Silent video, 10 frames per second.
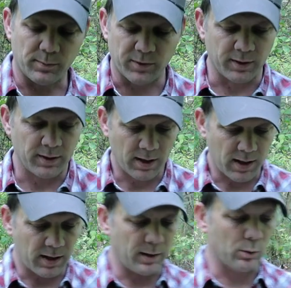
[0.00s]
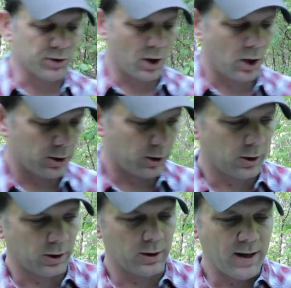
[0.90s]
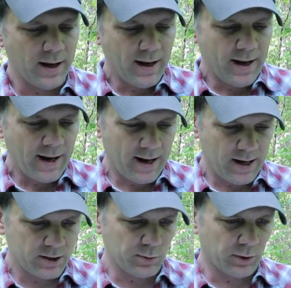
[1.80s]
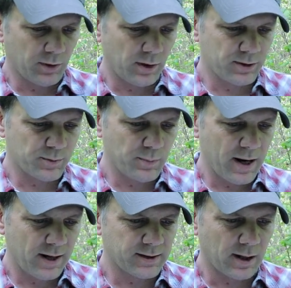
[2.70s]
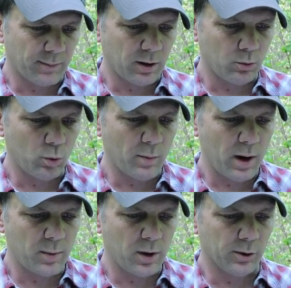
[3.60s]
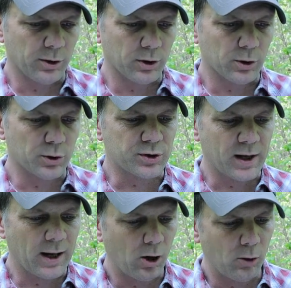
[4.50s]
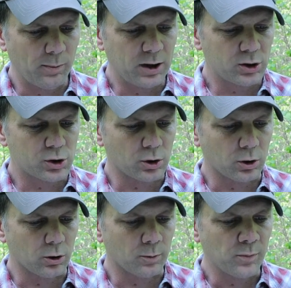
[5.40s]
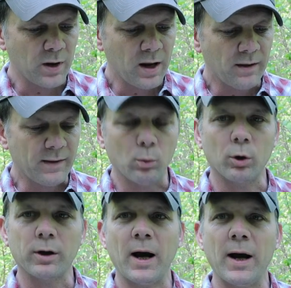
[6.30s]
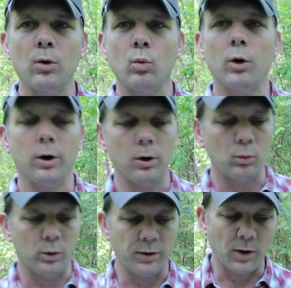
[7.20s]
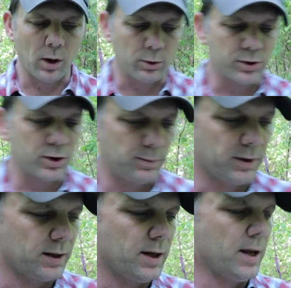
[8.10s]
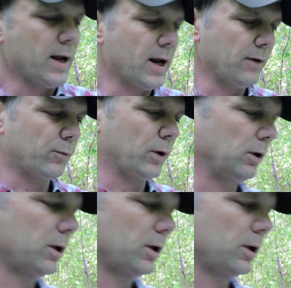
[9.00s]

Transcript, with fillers: something that was on our azimuth on this backstop that we might be able to use to help make sure that we're kind of where we thought we should be. And if we